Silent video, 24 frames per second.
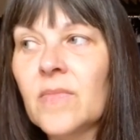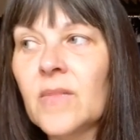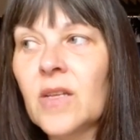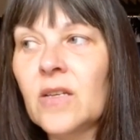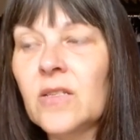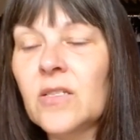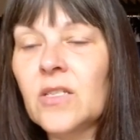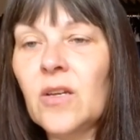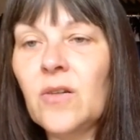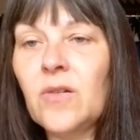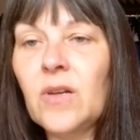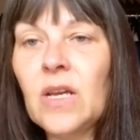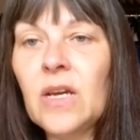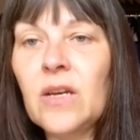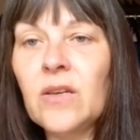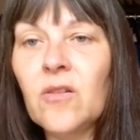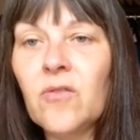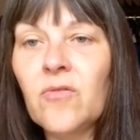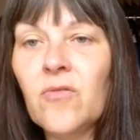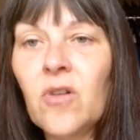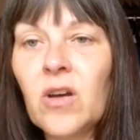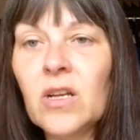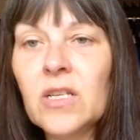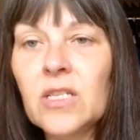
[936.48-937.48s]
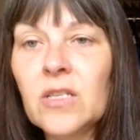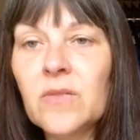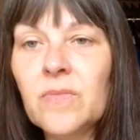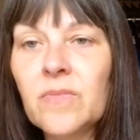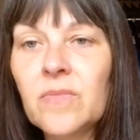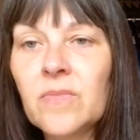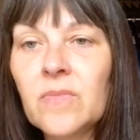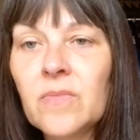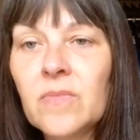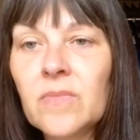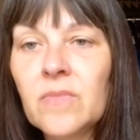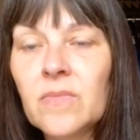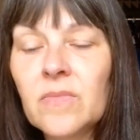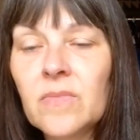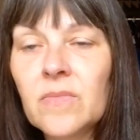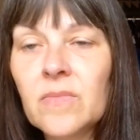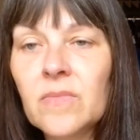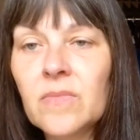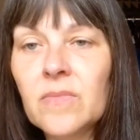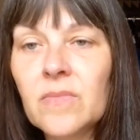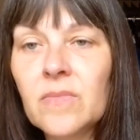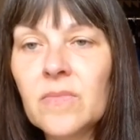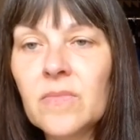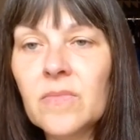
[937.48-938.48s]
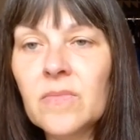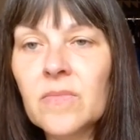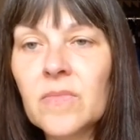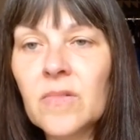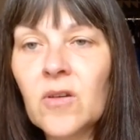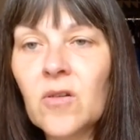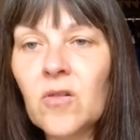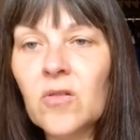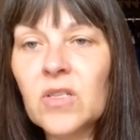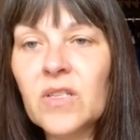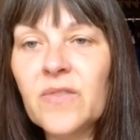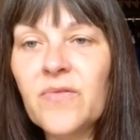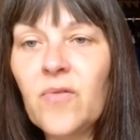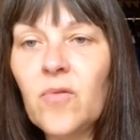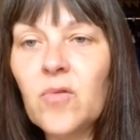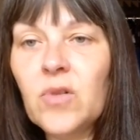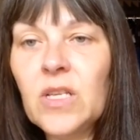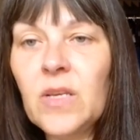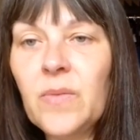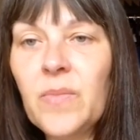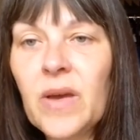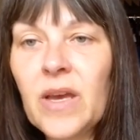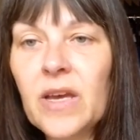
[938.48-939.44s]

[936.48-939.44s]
So now your item costs £40.